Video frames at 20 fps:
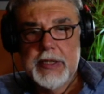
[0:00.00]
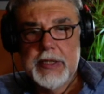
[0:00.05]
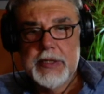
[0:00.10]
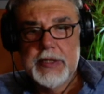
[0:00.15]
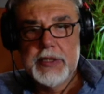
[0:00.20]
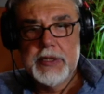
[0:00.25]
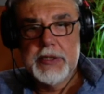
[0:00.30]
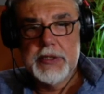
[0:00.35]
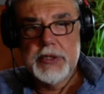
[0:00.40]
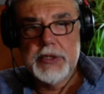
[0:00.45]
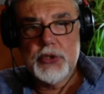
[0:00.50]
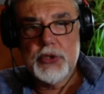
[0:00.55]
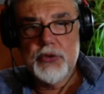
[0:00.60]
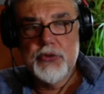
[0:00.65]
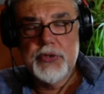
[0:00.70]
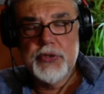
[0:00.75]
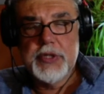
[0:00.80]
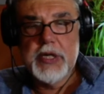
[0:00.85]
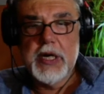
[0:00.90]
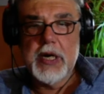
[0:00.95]
in the
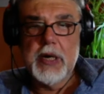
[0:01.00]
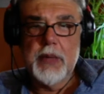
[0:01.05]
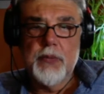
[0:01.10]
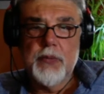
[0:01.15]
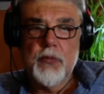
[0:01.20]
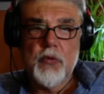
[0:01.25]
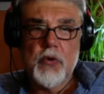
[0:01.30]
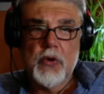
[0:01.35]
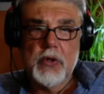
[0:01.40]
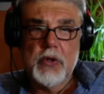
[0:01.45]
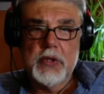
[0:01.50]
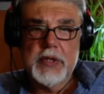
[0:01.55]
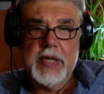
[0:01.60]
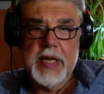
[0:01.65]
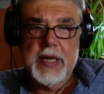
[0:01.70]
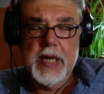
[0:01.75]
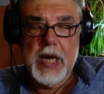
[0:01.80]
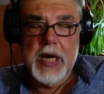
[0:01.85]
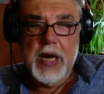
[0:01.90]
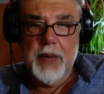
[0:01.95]
Sunni Arab world and
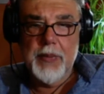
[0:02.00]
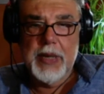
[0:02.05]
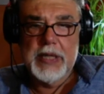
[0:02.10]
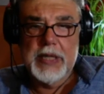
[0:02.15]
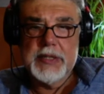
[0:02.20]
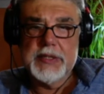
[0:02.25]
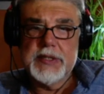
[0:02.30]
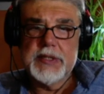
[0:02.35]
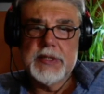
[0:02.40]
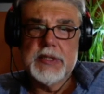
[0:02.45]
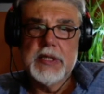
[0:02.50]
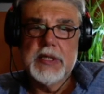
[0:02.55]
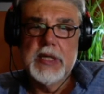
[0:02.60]
Hamas